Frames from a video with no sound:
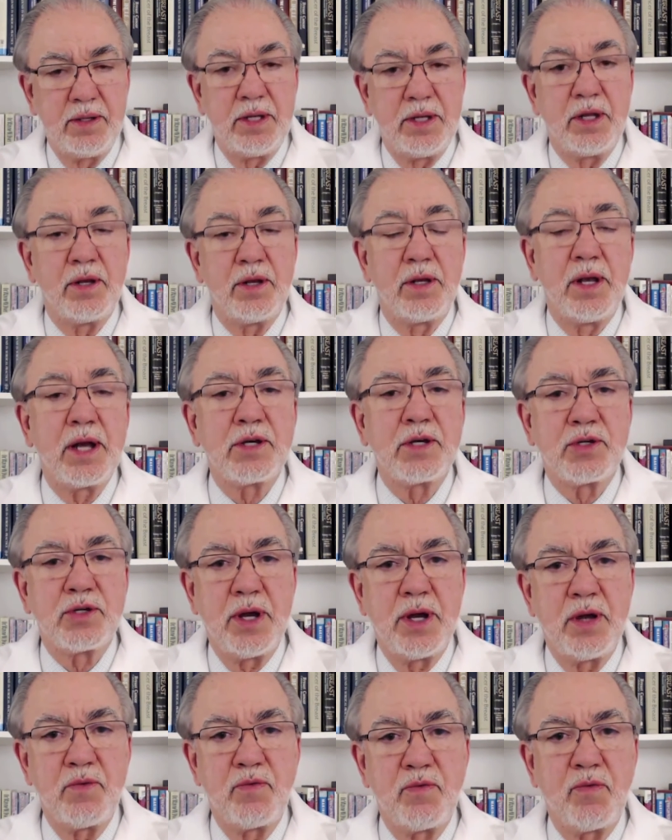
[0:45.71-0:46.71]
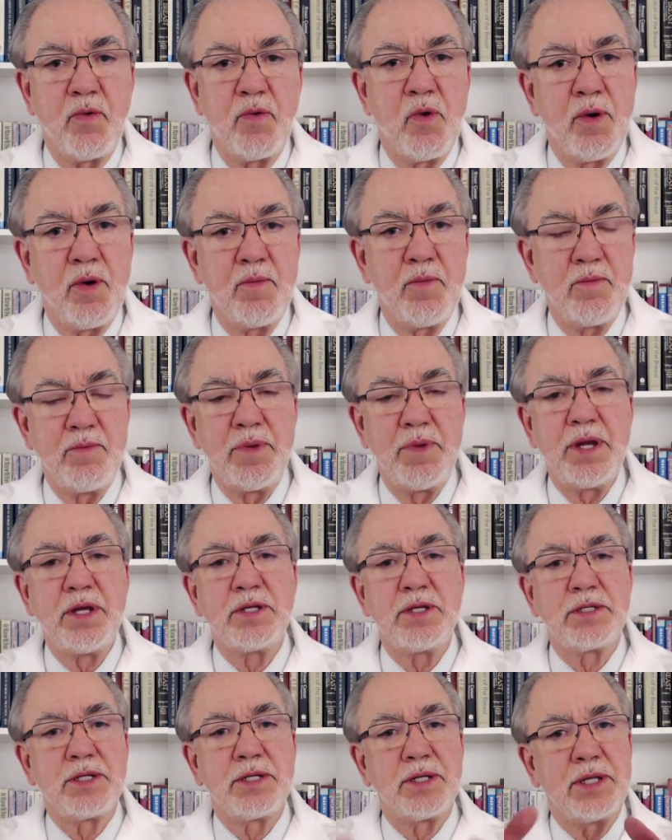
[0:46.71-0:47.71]
the electron form,
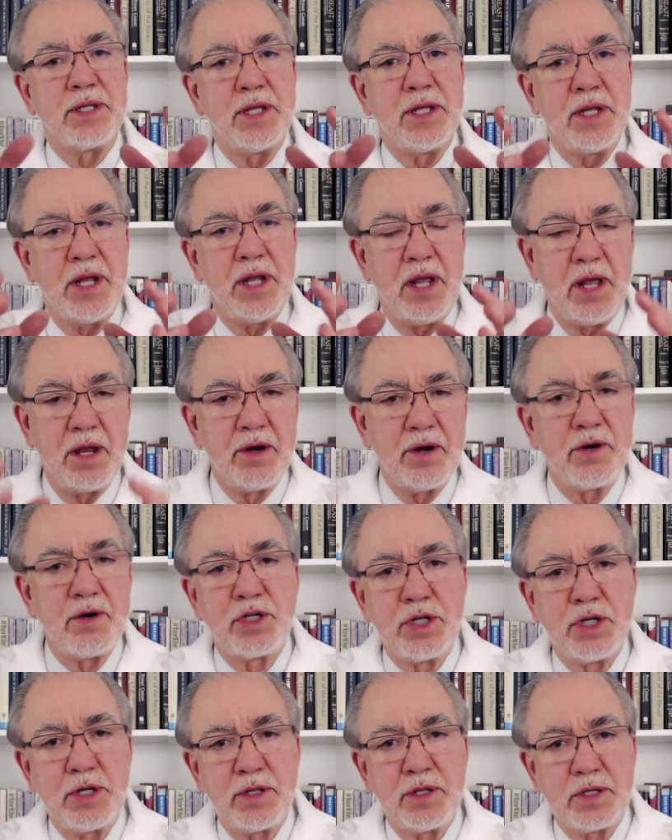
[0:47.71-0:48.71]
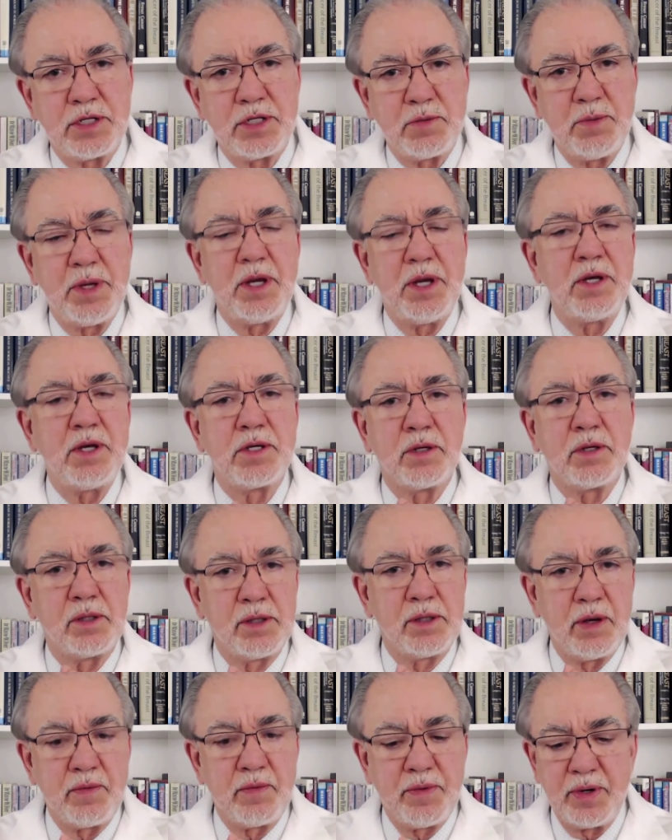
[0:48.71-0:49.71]
means that the energy that's being
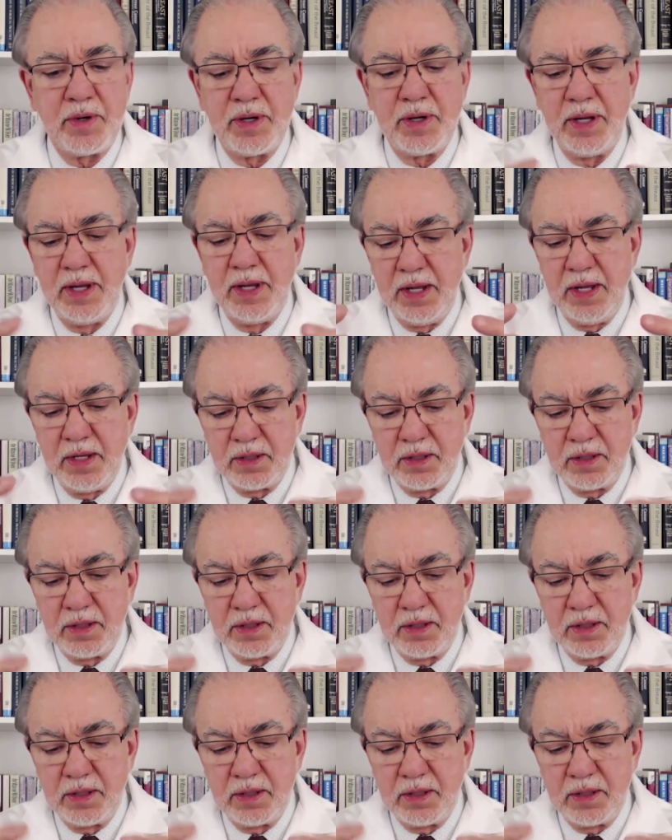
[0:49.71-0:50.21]
delivered